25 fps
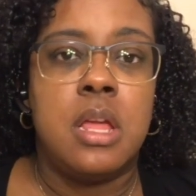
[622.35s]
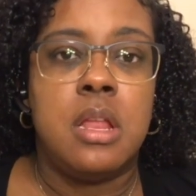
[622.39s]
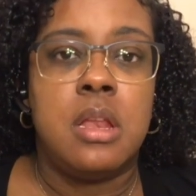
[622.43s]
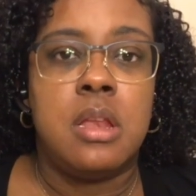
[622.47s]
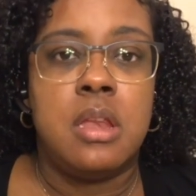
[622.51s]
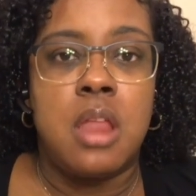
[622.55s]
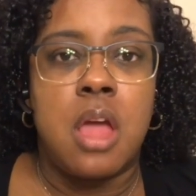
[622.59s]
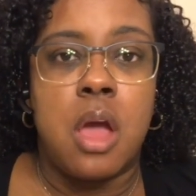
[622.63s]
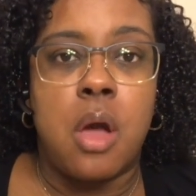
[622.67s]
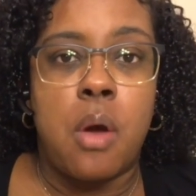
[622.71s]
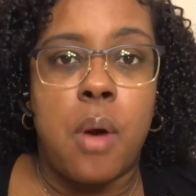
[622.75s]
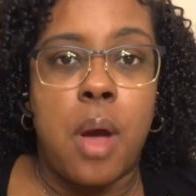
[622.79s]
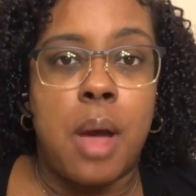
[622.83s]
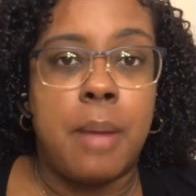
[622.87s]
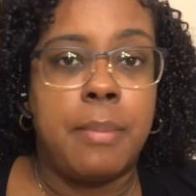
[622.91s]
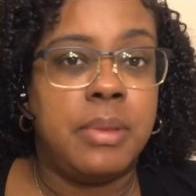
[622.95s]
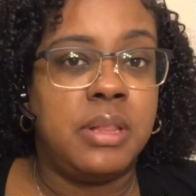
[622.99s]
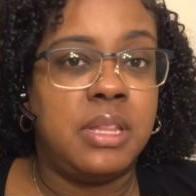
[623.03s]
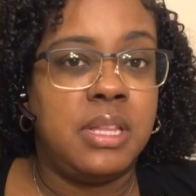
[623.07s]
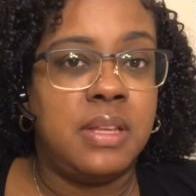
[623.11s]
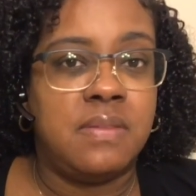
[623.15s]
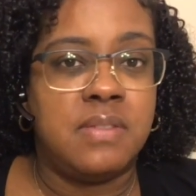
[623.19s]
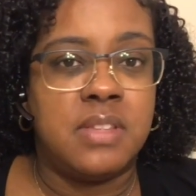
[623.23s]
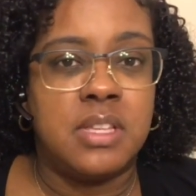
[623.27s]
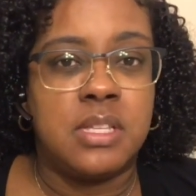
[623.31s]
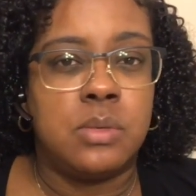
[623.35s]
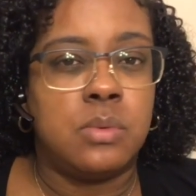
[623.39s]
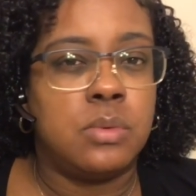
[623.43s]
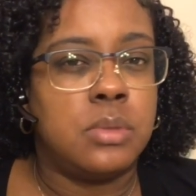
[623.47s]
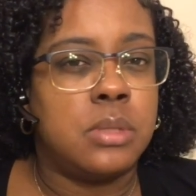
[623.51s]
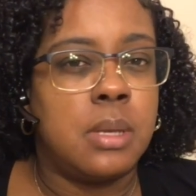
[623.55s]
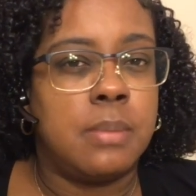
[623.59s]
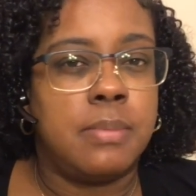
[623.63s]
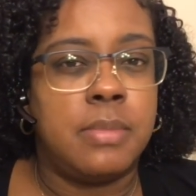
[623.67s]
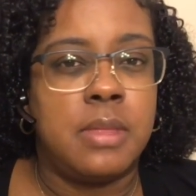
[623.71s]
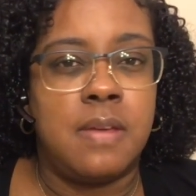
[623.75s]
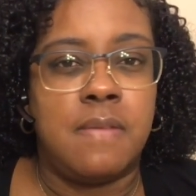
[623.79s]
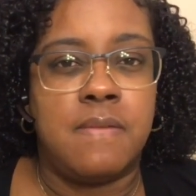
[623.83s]
No, I believe this was
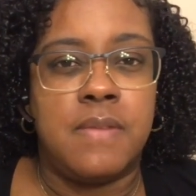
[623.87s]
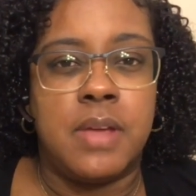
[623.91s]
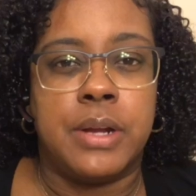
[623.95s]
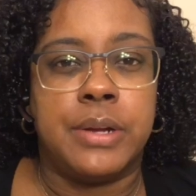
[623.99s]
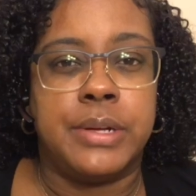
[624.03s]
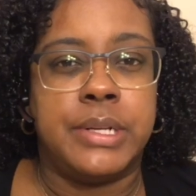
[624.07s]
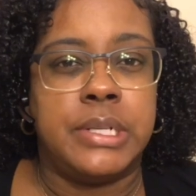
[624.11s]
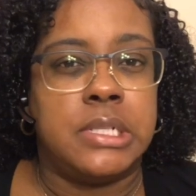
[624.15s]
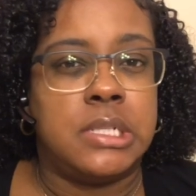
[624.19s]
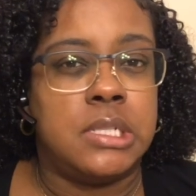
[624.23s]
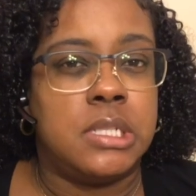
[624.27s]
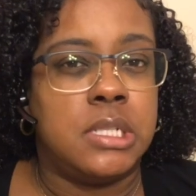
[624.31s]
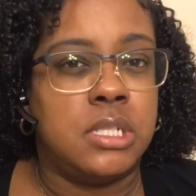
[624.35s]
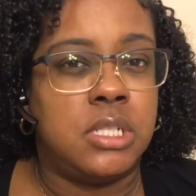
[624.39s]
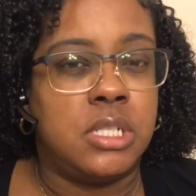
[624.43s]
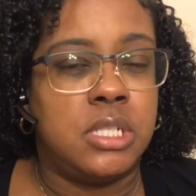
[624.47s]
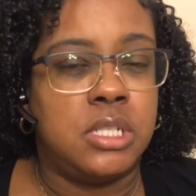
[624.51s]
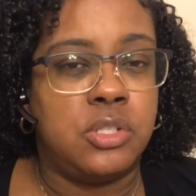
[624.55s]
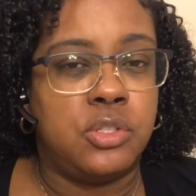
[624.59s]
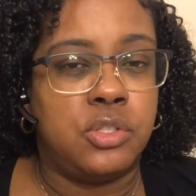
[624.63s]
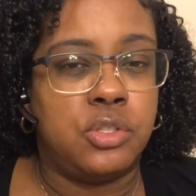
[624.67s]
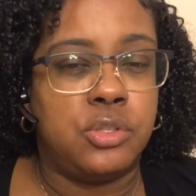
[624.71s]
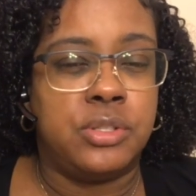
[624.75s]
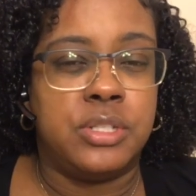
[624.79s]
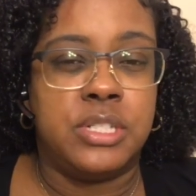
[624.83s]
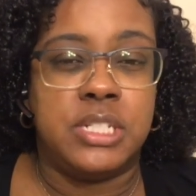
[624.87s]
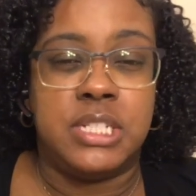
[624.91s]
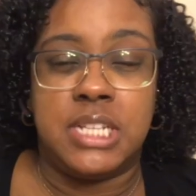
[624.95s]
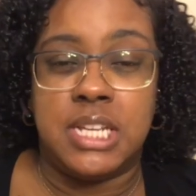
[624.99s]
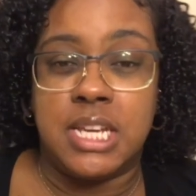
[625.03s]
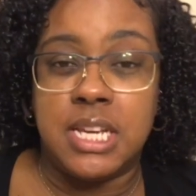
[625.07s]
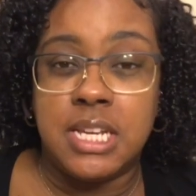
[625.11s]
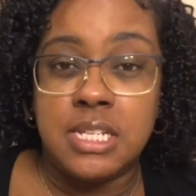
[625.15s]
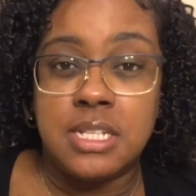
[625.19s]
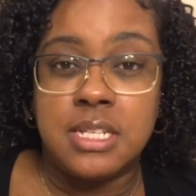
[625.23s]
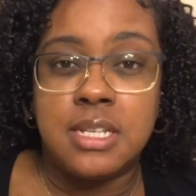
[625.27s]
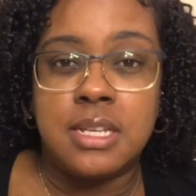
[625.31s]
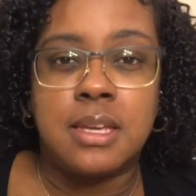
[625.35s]
something very
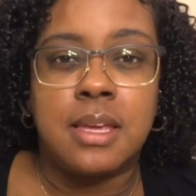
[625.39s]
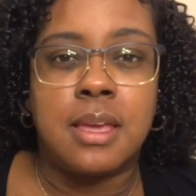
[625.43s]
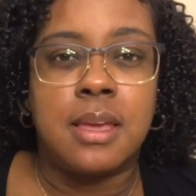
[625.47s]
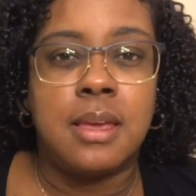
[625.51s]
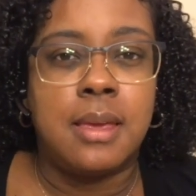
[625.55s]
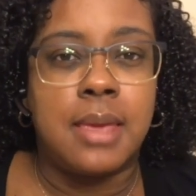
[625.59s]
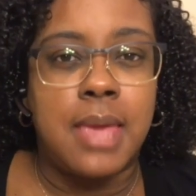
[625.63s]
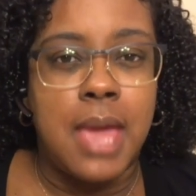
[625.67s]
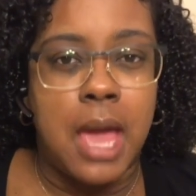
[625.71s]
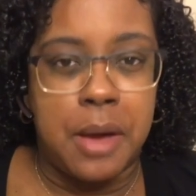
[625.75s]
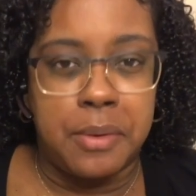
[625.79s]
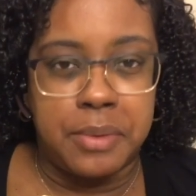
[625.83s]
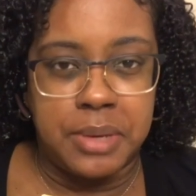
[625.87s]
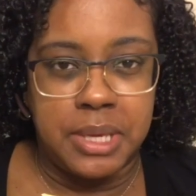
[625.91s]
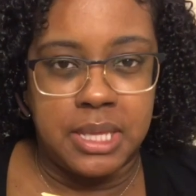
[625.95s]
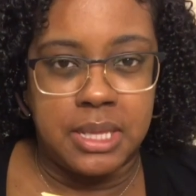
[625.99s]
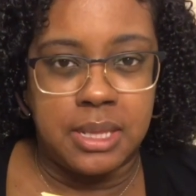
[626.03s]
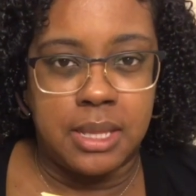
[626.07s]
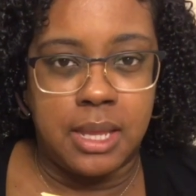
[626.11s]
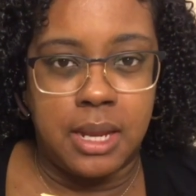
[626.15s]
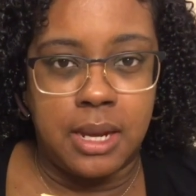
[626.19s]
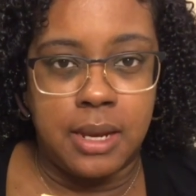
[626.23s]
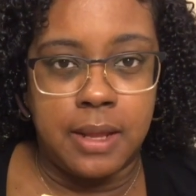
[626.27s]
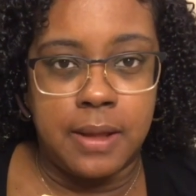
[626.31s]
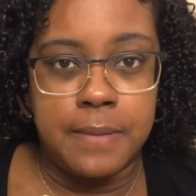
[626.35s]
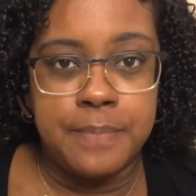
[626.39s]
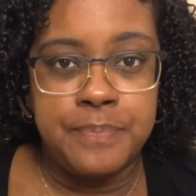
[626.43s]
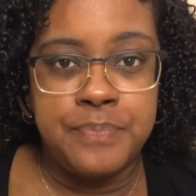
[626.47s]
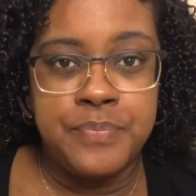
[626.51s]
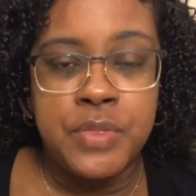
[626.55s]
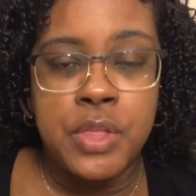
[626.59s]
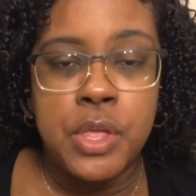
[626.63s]
strategic and calculated.